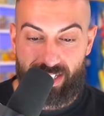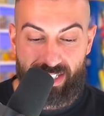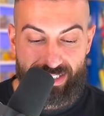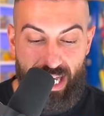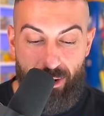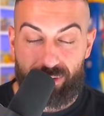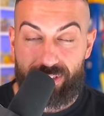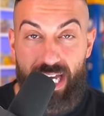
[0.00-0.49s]

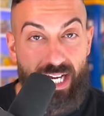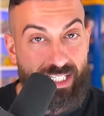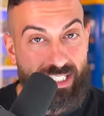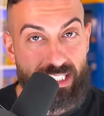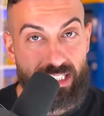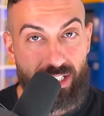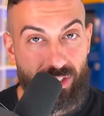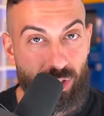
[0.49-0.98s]
Because I was
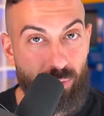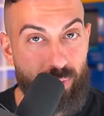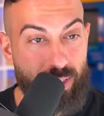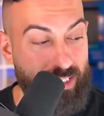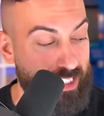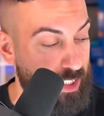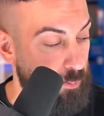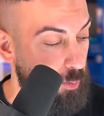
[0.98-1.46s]
actually a little
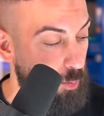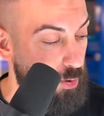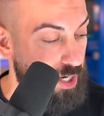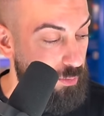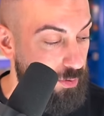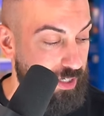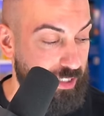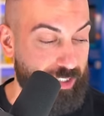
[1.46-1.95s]
bit
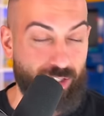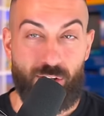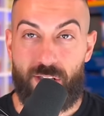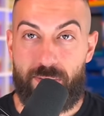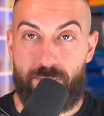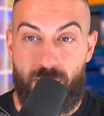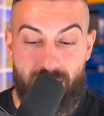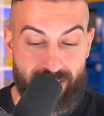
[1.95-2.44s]
disappointed when I saw
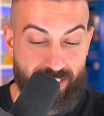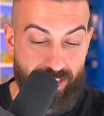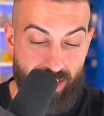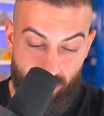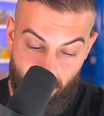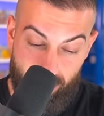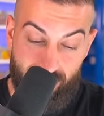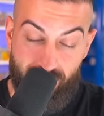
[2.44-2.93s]
in the box that
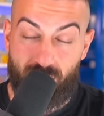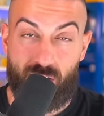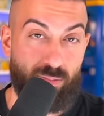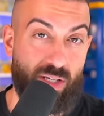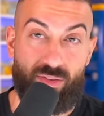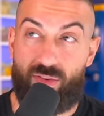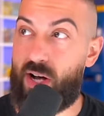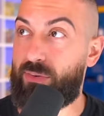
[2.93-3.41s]
there wasn't going to
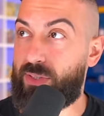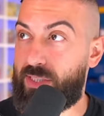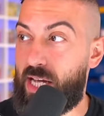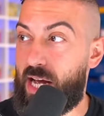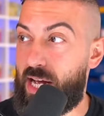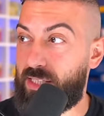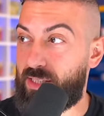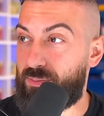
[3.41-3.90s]
be Evolving
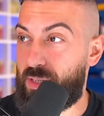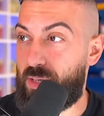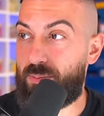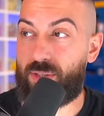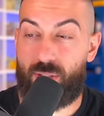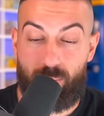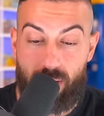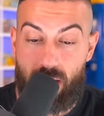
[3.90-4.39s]
Skies. I mean, I'm
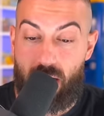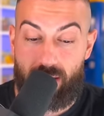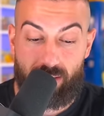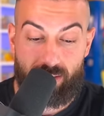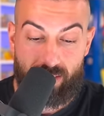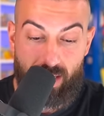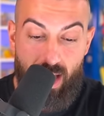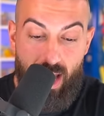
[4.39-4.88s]
just going to be
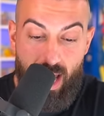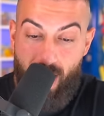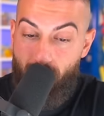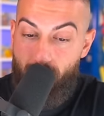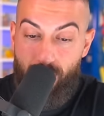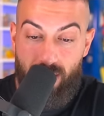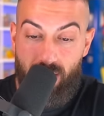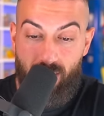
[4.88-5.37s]
honest.
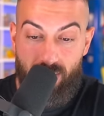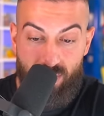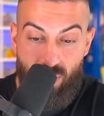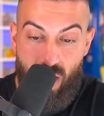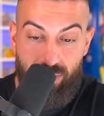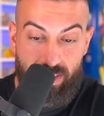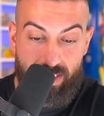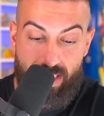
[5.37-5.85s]
Everybody loves
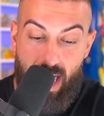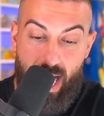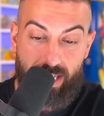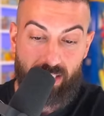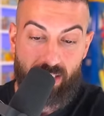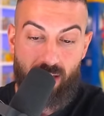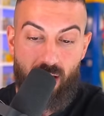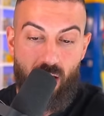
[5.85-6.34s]
Evolving
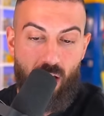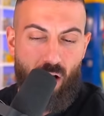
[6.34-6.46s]
Skies.